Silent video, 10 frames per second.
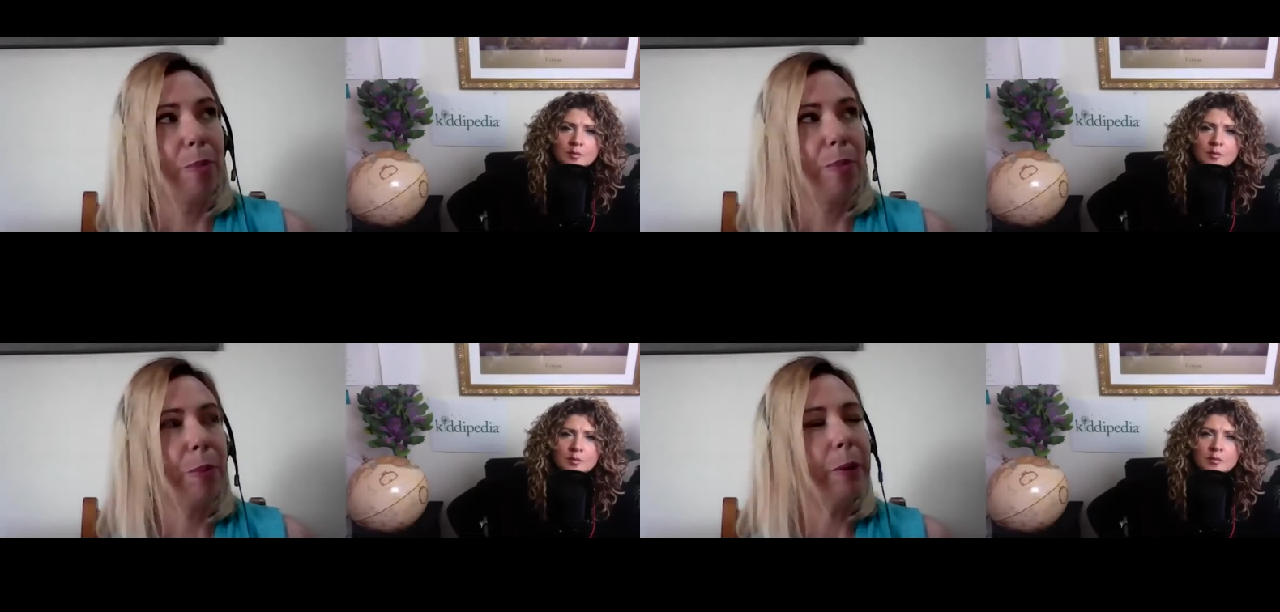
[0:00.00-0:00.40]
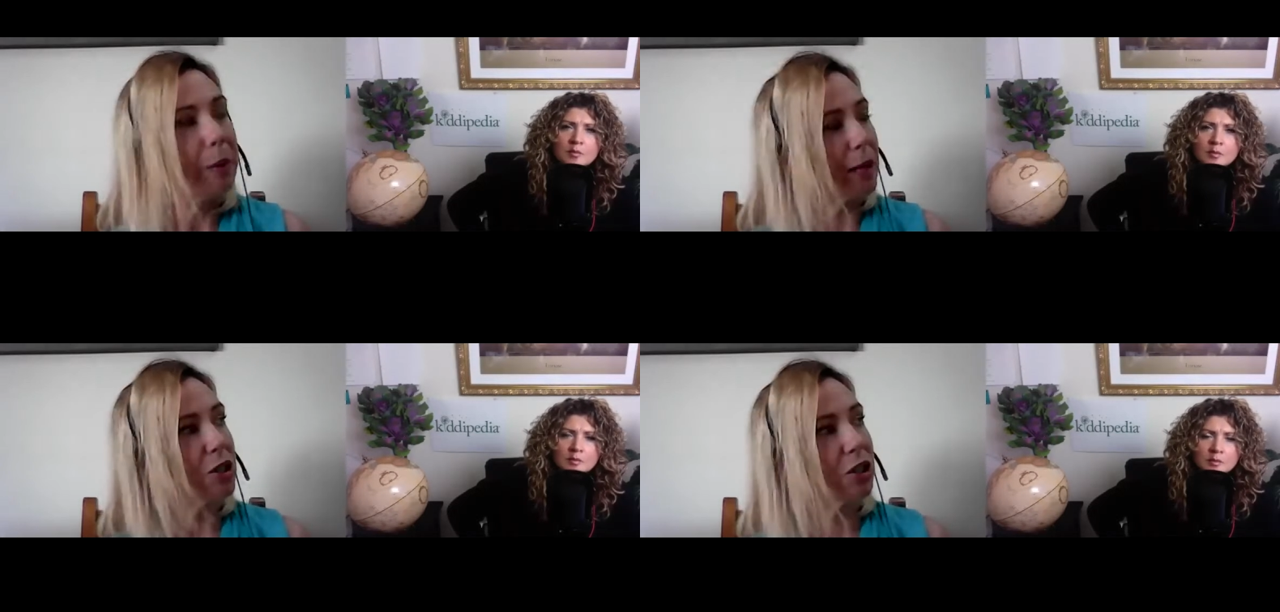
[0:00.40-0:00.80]
Speaker 1: pretty
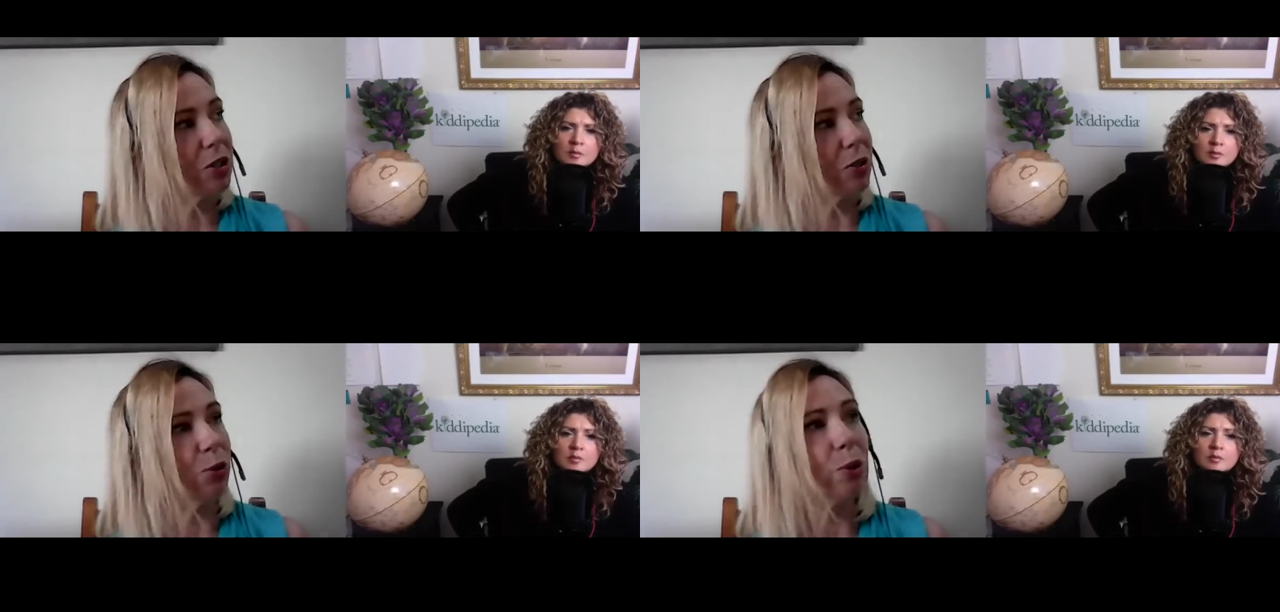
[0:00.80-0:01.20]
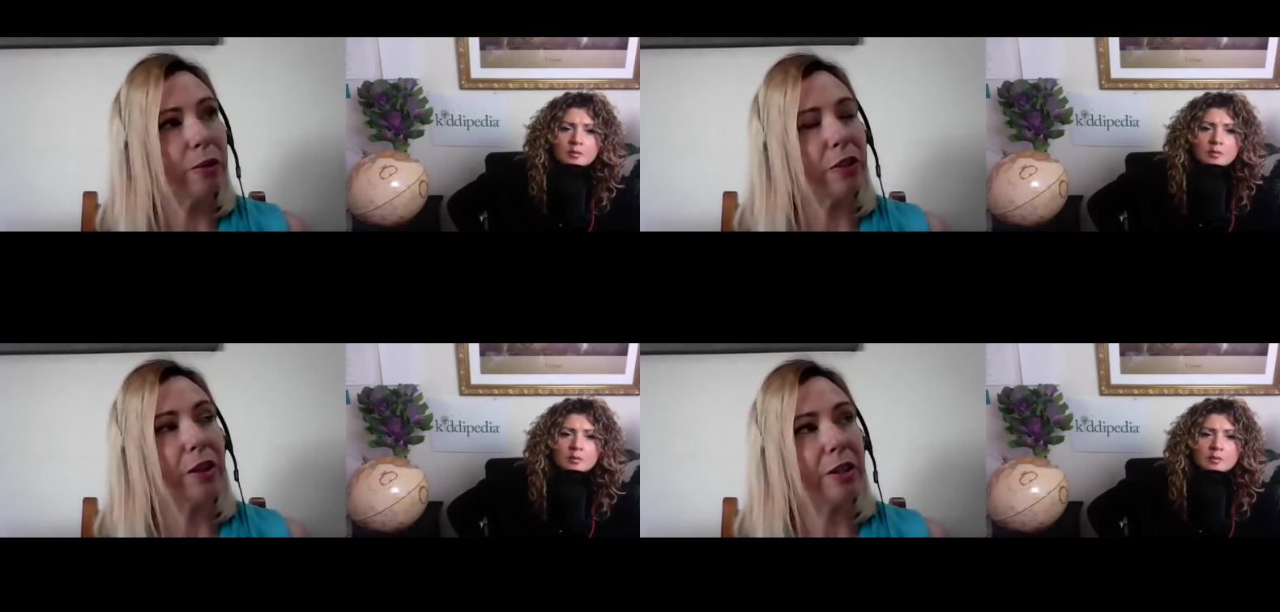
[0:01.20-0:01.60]
much all of
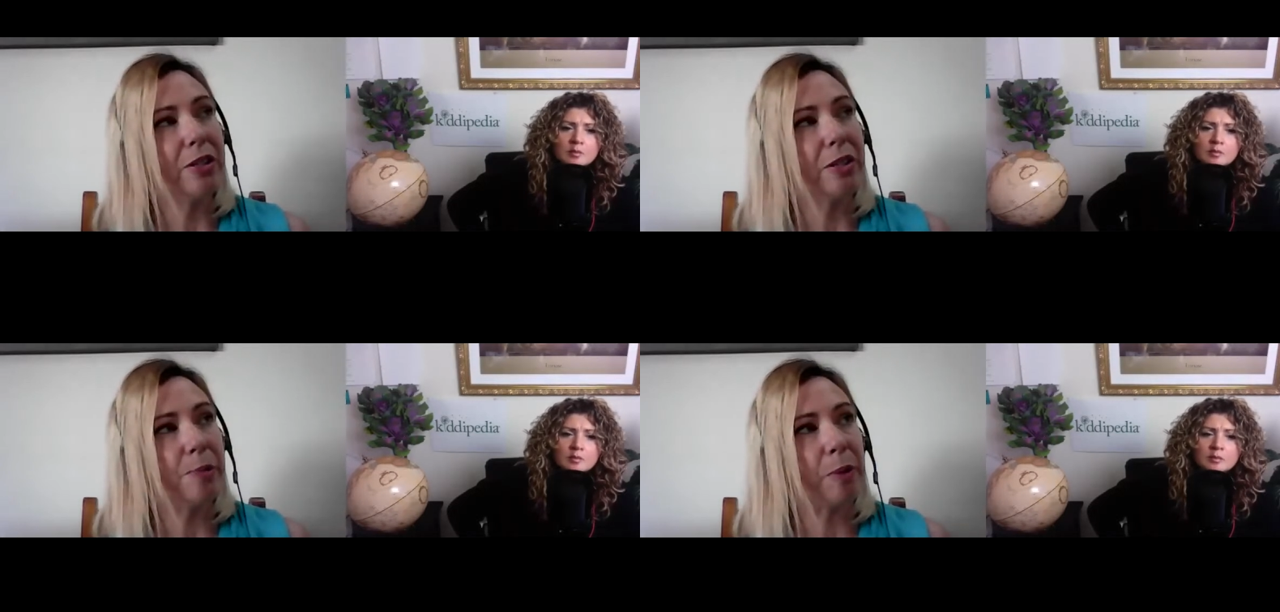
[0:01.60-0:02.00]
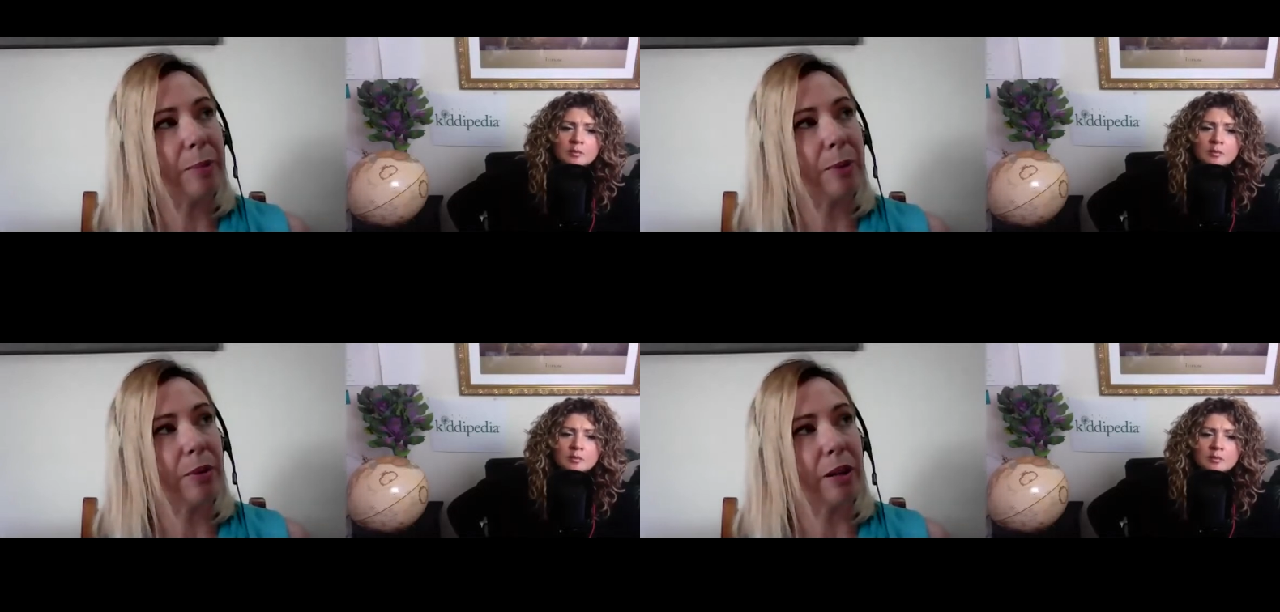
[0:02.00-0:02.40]
those
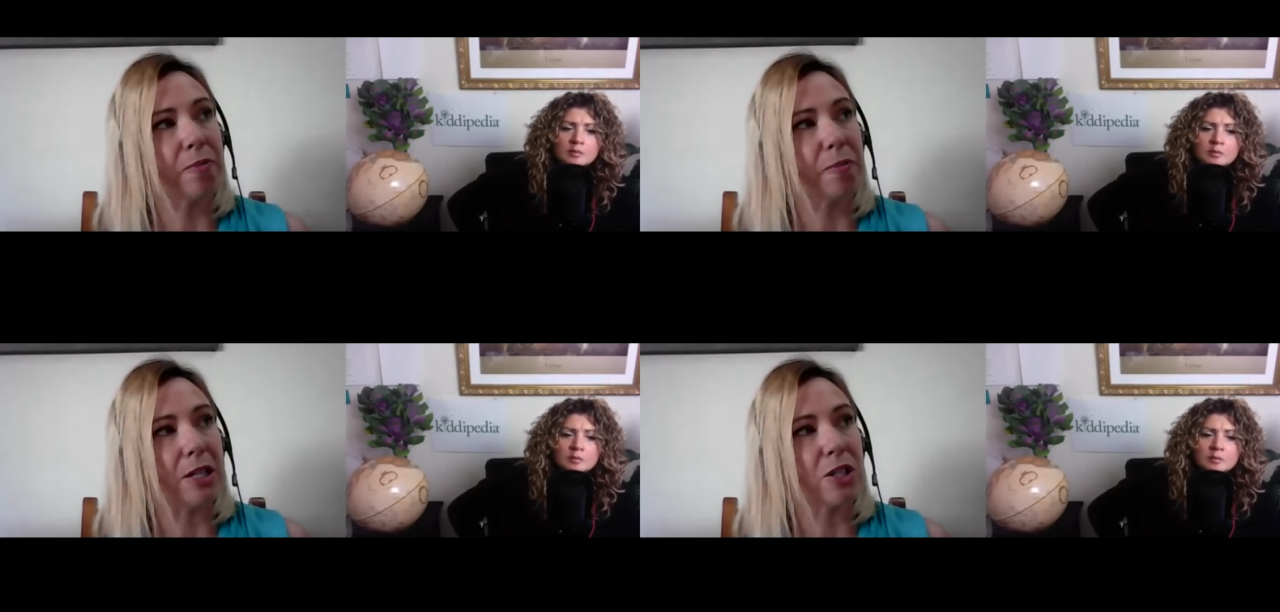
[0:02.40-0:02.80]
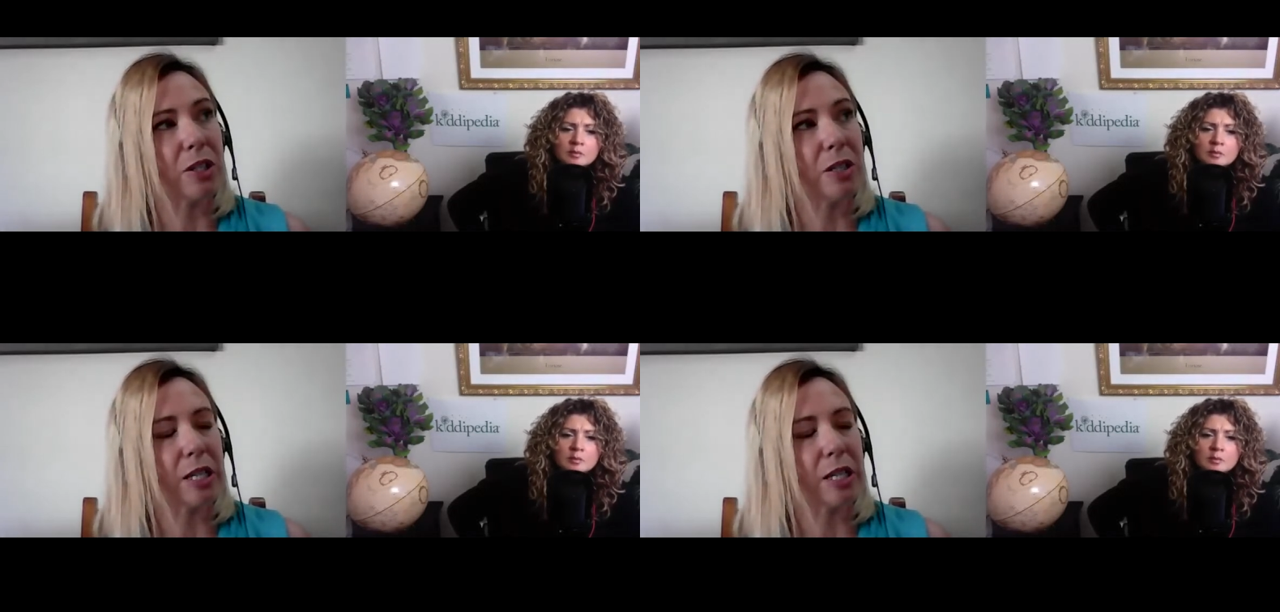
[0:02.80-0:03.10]
people that I've mentioned,